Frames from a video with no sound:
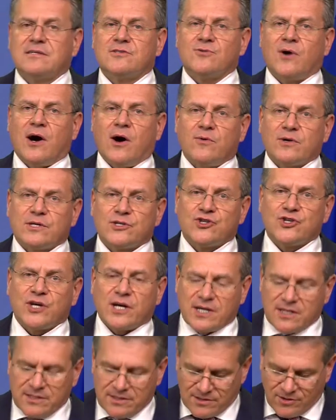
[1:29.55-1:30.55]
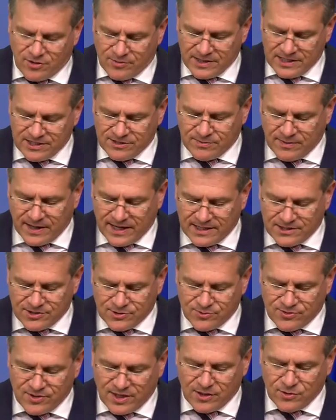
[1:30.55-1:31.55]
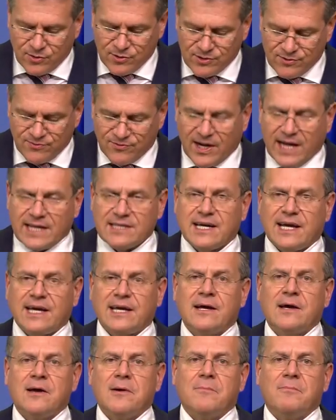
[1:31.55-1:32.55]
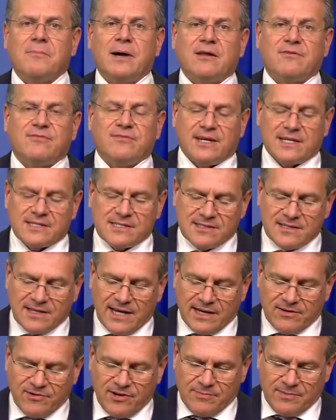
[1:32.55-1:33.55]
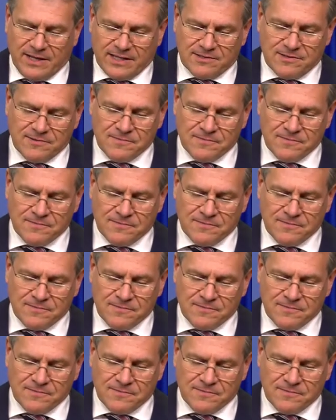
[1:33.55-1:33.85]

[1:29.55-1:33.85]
to our shared commitment to the Good Friday Belfast Agreement.